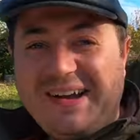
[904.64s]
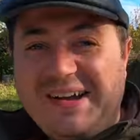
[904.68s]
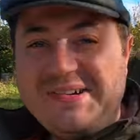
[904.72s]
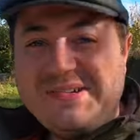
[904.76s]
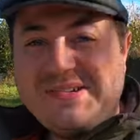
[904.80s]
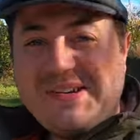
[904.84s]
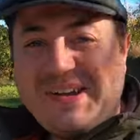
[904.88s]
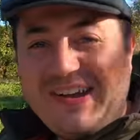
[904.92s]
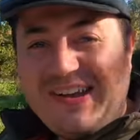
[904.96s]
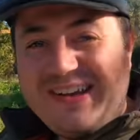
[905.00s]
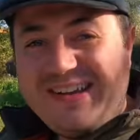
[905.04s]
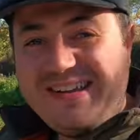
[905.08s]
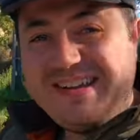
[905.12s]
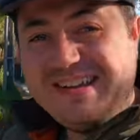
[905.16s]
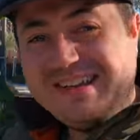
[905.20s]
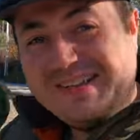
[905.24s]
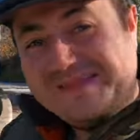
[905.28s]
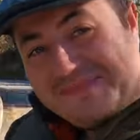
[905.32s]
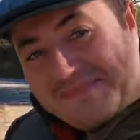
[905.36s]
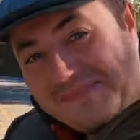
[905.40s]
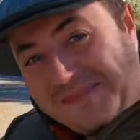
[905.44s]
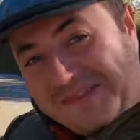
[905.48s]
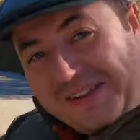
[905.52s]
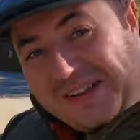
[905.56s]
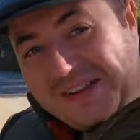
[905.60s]
Okay,
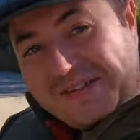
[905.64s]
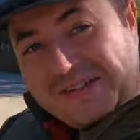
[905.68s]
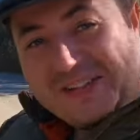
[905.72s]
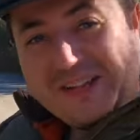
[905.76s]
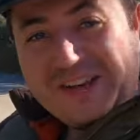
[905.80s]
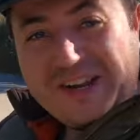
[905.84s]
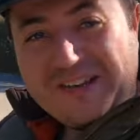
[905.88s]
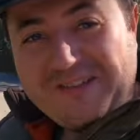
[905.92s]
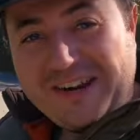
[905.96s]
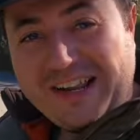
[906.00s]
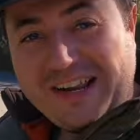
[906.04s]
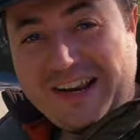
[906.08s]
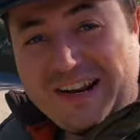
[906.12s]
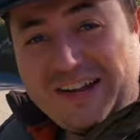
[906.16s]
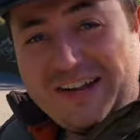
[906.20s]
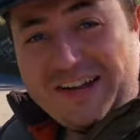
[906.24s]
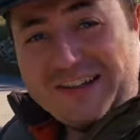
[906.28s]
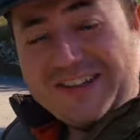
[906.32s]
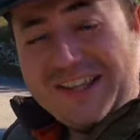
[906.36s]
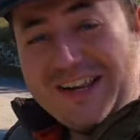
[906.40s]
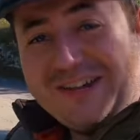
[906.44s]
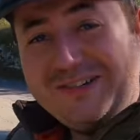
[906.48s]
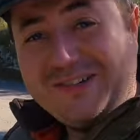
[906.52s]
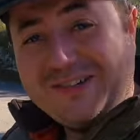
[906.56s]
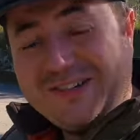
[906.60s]
that was a lovely
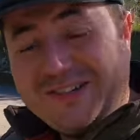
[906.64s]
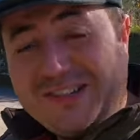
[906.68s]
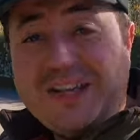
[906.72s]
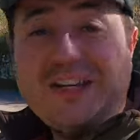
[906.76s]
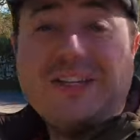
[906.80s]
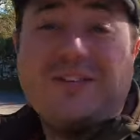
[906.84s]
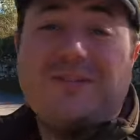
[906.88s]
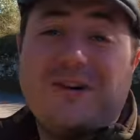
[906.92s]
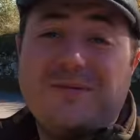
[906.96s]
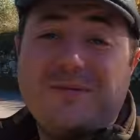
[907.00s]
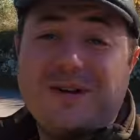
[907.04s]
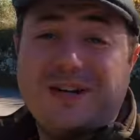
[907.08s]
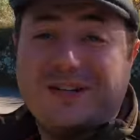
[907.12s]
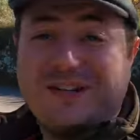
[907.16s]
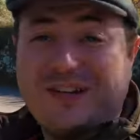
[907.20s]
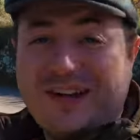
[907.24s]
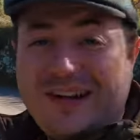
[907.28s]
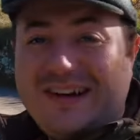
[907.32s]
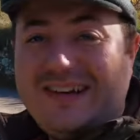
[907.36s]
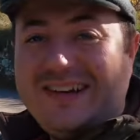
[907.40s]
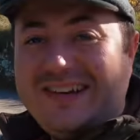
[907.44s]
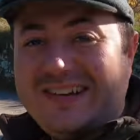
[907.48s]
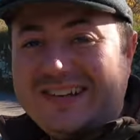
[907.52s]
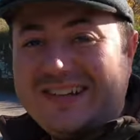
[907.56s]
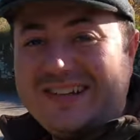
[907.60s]
glass, that was. Thanks very much,
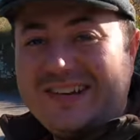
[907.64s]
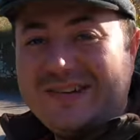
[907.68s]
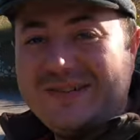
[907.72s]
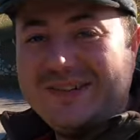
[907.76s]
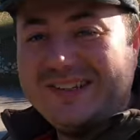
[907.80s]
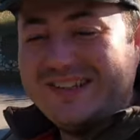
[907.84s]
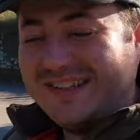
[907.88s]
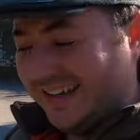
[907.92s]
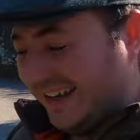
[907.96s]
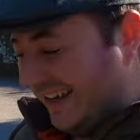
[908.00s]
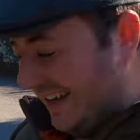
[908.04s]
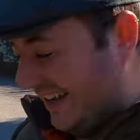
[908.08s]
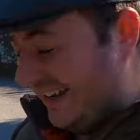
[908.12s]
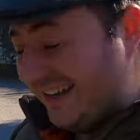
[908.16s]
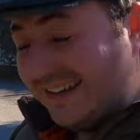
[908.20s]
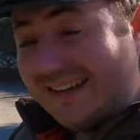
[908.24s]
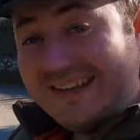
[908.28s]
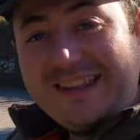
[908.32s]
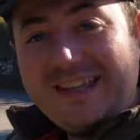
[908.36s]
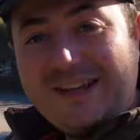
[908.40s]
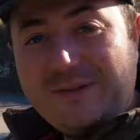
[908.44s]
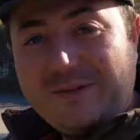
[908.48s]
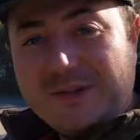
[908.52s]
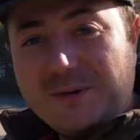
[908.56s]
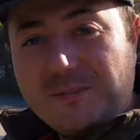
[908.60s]
Carlos. That was a
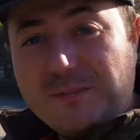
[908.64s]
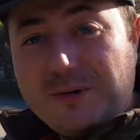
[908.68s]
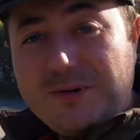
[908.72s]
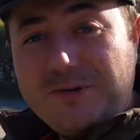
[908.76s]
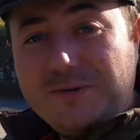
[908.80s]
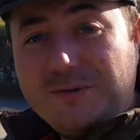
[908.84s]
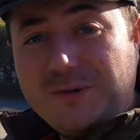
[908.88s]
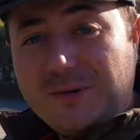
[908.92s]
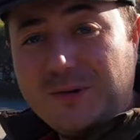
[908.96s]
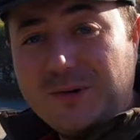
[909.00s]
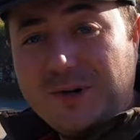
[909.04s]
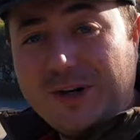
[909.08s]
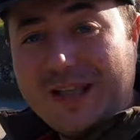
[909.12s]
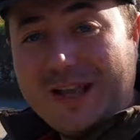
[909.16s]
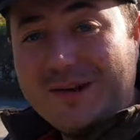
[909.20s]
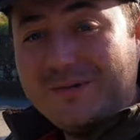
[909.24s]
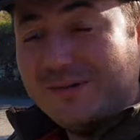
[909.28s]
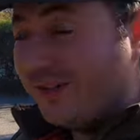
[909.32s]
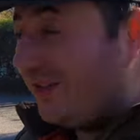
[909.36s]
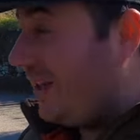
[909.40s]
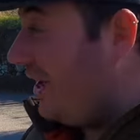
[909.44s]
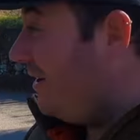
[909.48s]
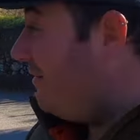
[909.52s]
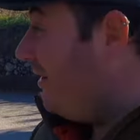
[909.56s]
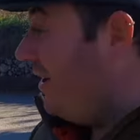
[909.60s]
beautiful drink, that
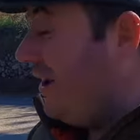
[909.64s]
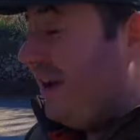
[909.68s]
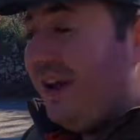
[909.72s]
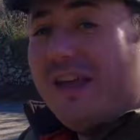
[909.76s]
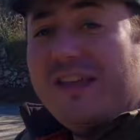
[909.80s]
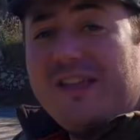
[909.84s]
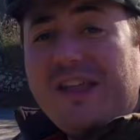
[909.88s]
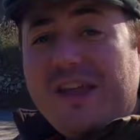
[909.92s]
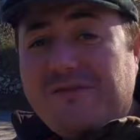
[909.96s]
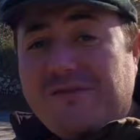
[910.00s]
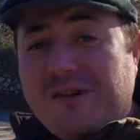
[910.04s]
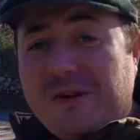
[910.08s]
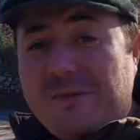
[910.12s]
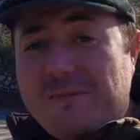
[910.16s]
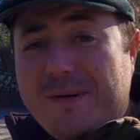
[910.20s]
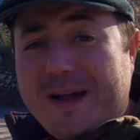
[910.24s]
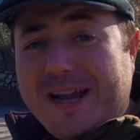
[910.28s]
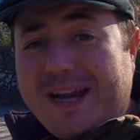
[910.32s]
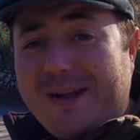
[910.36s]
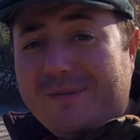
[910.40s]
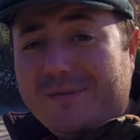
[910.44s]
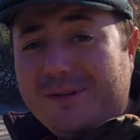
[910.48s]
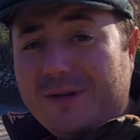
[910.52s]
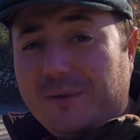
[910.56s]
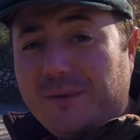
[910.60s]
was. They've gone
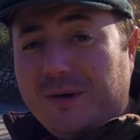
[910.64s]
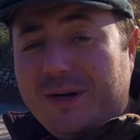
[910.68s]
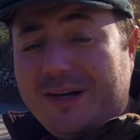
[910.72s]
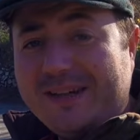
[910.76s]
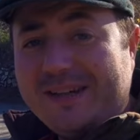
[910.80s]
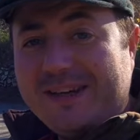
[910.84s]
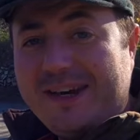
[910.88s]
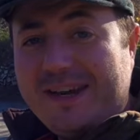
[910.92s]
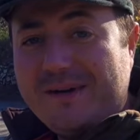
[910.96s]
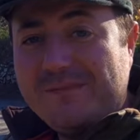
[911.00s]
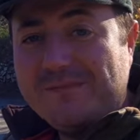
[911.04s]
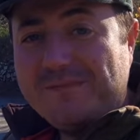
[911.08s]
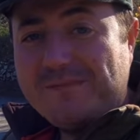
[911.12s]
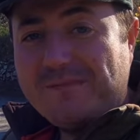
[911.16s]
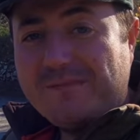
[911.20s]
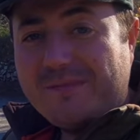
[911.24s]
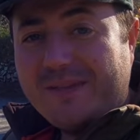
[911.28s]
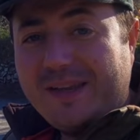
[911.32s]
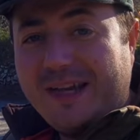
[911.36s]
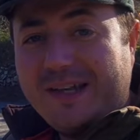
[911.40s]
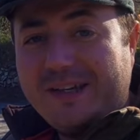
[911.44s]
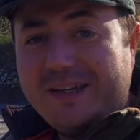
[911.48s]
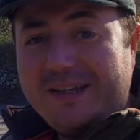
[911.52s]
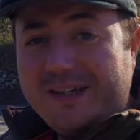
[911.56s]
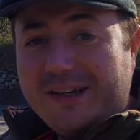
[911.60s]
back up to work now,
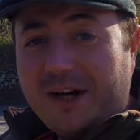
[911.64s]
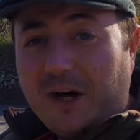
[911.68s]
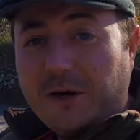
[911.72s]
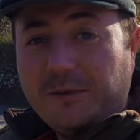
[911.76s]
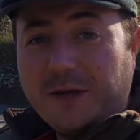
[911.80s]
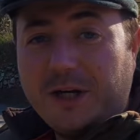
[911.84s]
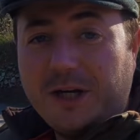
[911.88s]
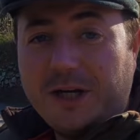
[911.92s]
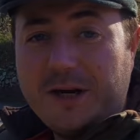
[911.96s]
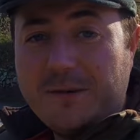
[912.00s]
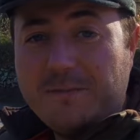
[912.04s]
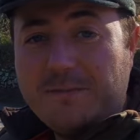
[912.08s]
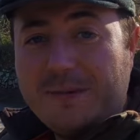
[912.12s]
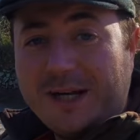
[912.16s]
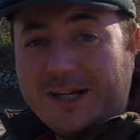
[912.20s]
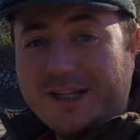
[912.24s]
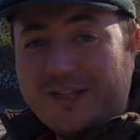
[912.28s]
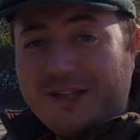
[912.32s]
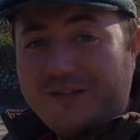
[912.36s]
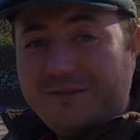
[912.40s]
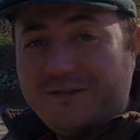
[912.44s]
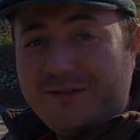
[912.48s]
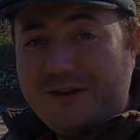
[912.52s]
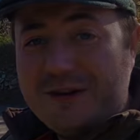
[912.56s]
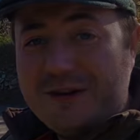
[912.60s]
and I'm going to nip back to the